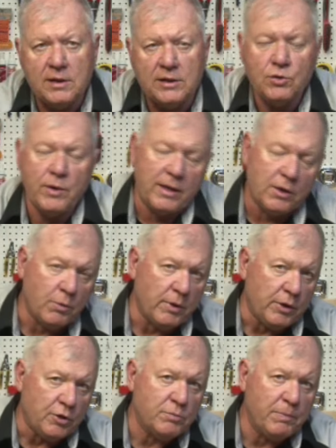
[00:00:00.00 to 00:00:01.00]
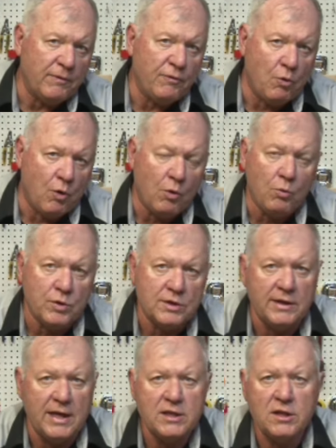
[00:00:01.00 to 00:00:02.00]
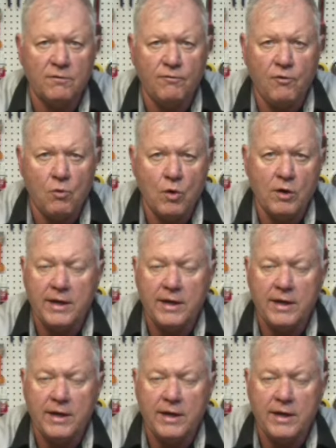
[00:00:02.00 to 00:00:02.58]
The trailer we used before was less than 4,